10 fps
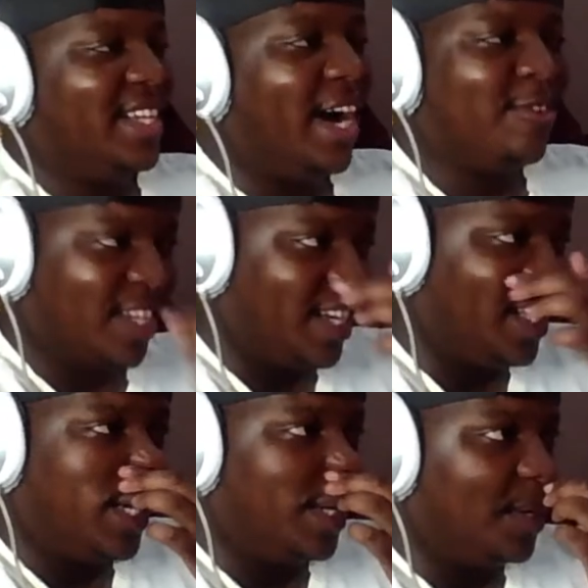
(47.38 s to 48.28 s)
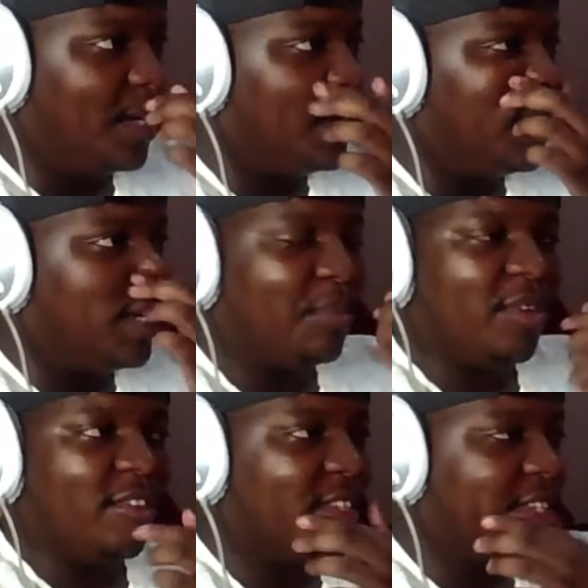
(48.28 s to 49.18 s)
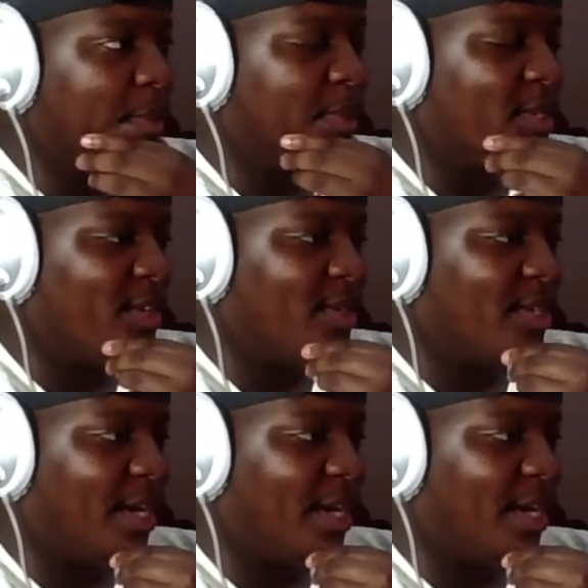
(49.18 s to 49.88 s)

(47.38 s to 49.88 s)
after the previous episode.